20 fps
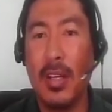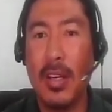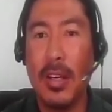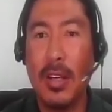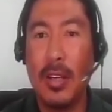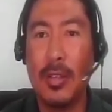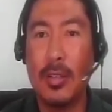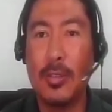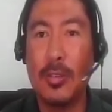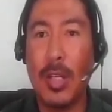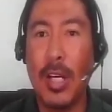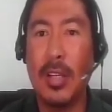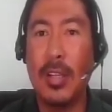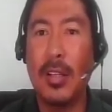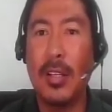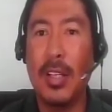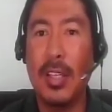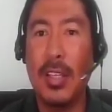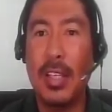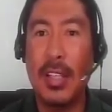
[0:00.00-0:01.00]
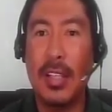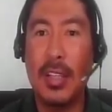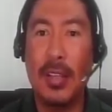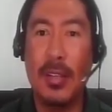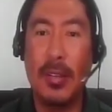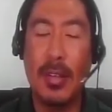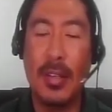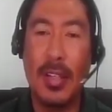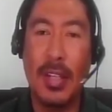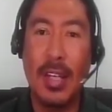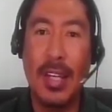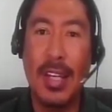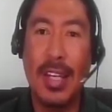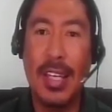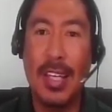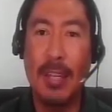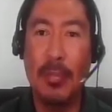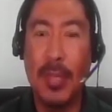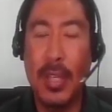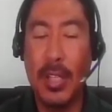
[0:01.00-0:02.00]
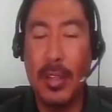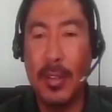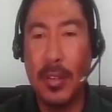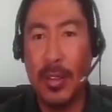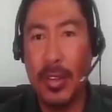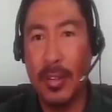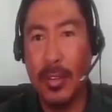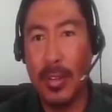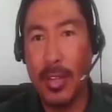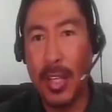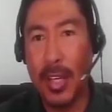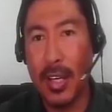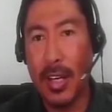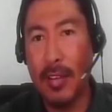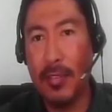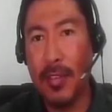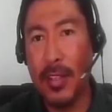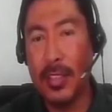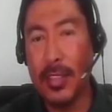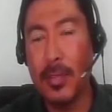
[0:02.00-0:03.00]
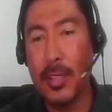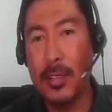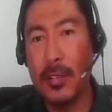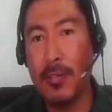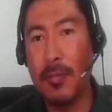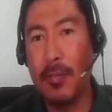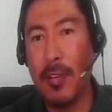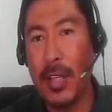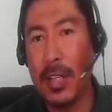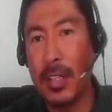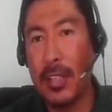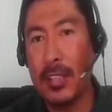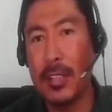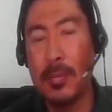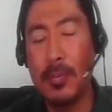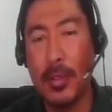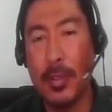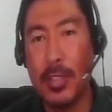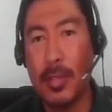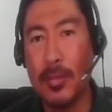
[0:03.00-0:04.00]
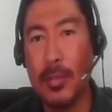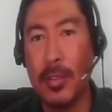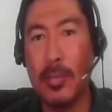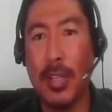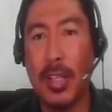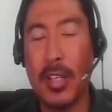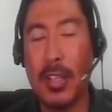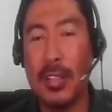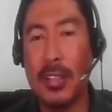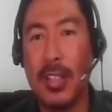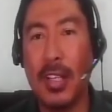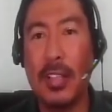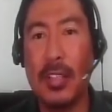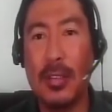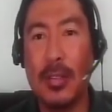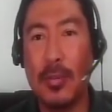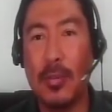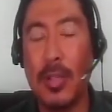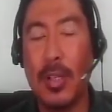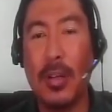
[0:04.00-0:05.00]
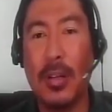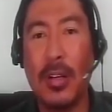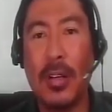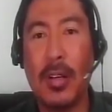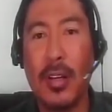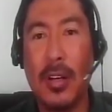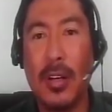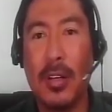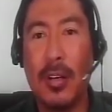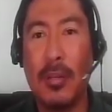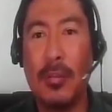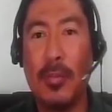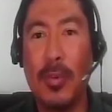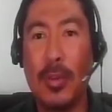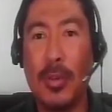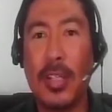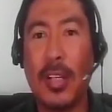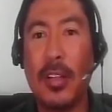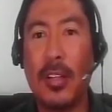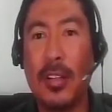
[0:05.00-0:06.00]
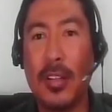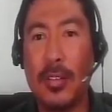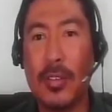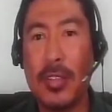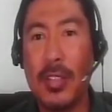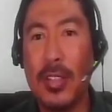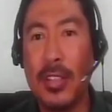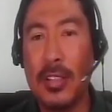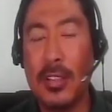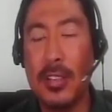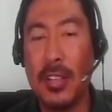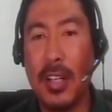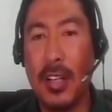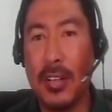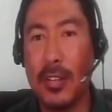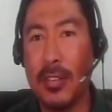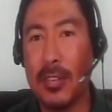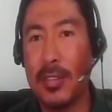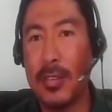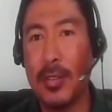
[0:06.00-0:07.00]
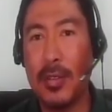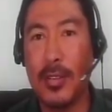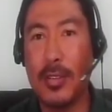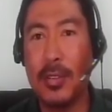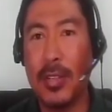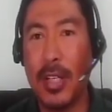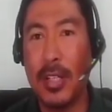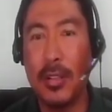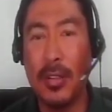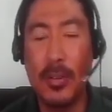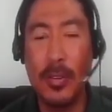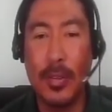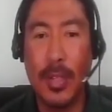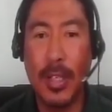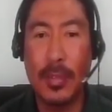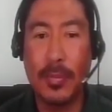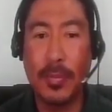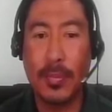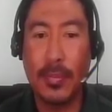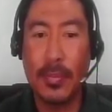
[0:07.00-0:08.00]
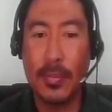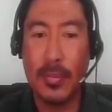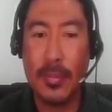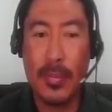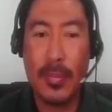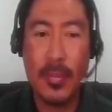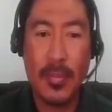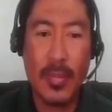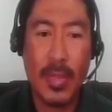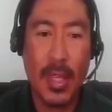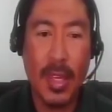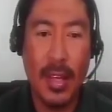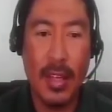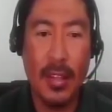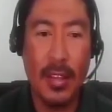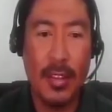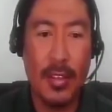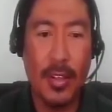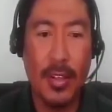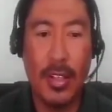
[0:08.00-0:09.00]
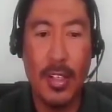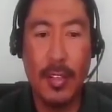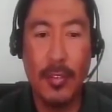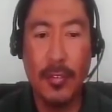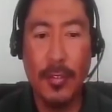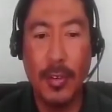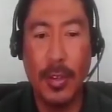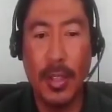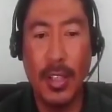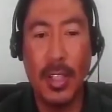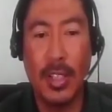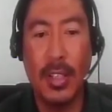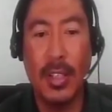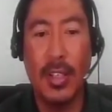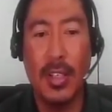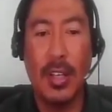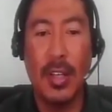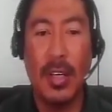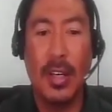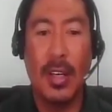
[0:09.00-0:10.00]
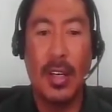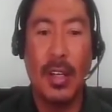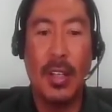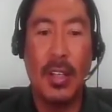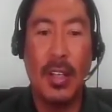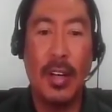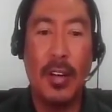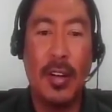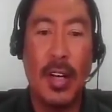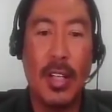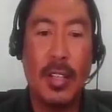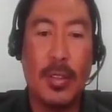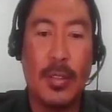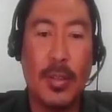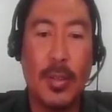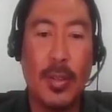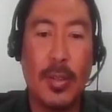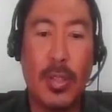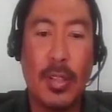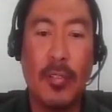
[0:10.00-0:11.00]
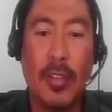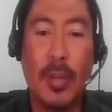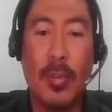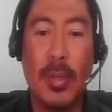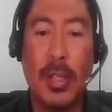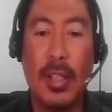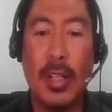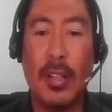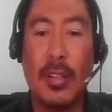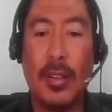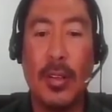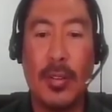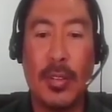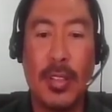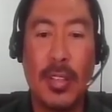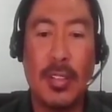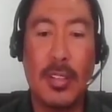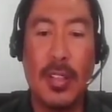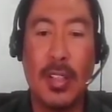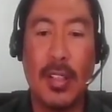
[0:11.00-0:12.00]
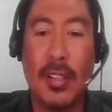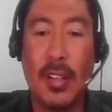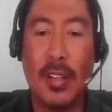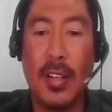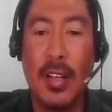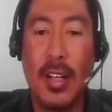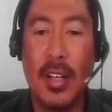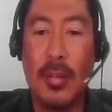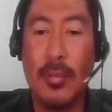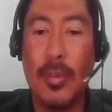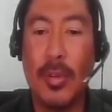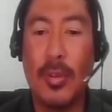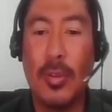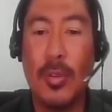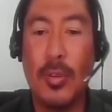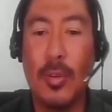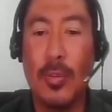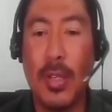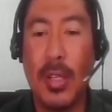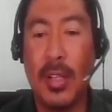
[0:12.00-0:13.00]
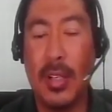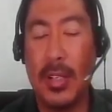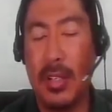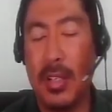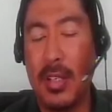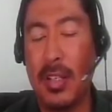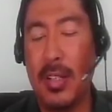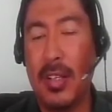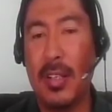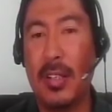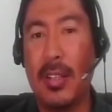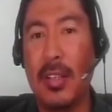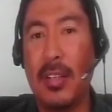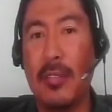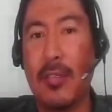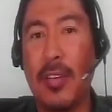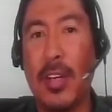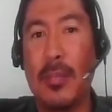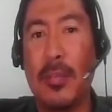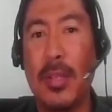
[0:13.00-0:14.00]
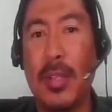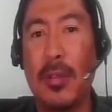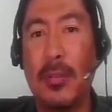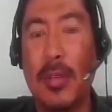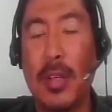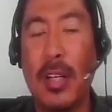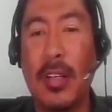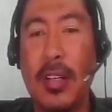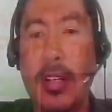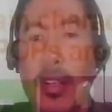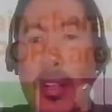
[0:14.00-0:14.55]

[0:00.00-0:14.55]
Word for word: you try to eat the lean meat you, you take off as much fat as possible because that is where most of the toxins are so you try to do that uh, thirdly fourthly there are also environmental toxins that can harm both human and, and, and the environment one of the